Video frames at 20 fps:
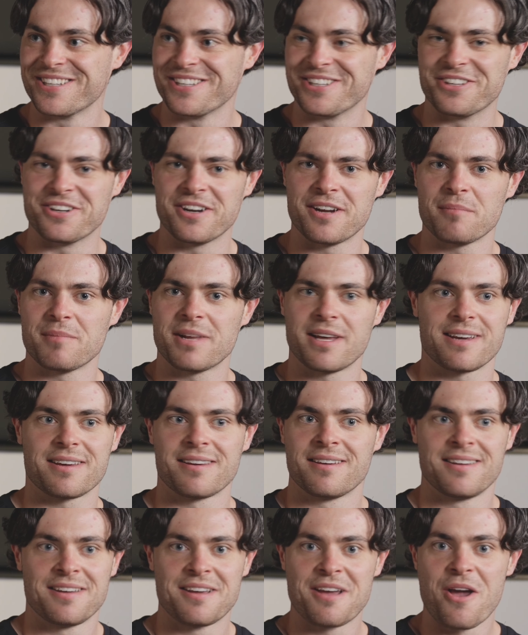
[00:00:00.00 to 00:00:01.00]
Yeah. I'm like,
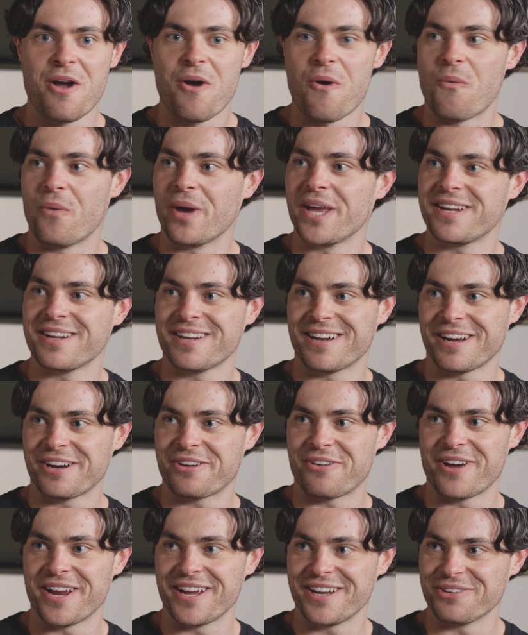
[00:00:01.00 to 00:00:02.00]
where did I
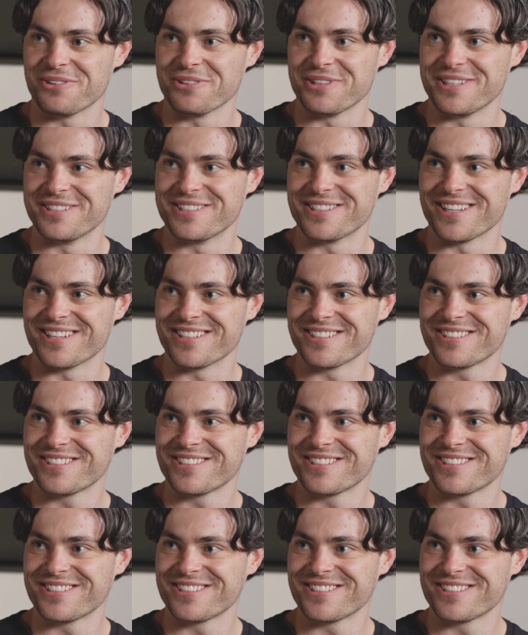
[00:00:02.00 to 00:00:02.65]
create all these things?